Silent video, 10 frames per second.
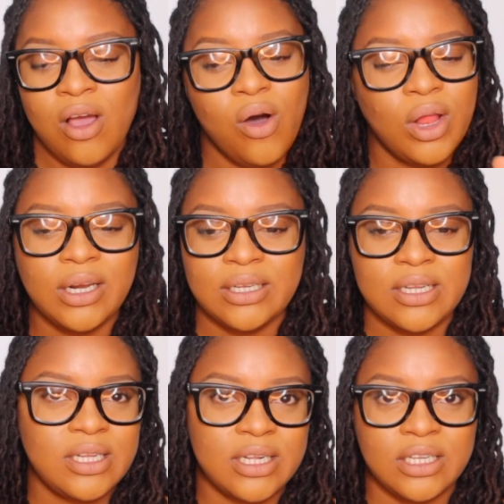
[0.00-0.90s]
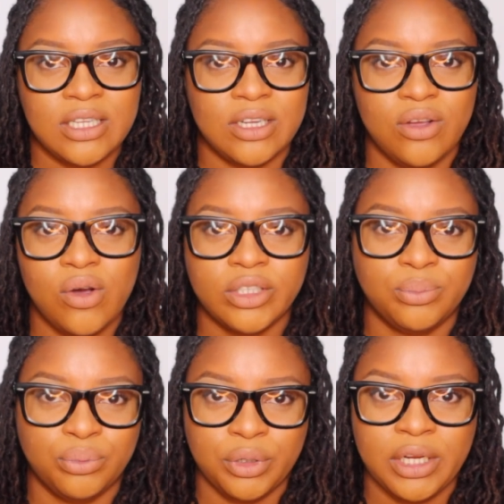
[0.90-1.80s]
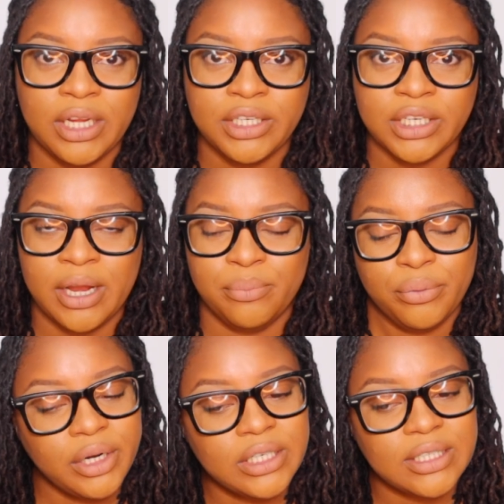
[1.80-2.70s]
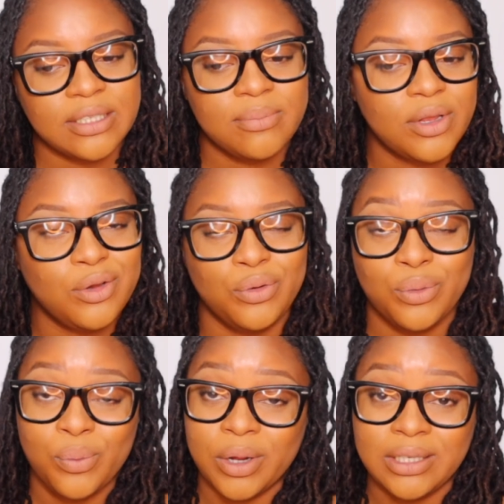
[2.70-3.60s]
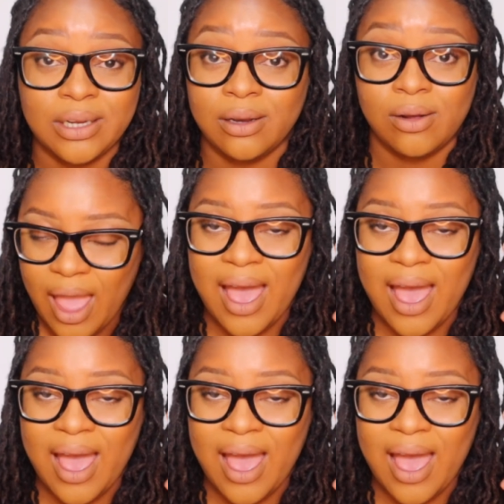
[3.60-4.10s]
all of these things can cause breakage and breakage is something you don't want in your life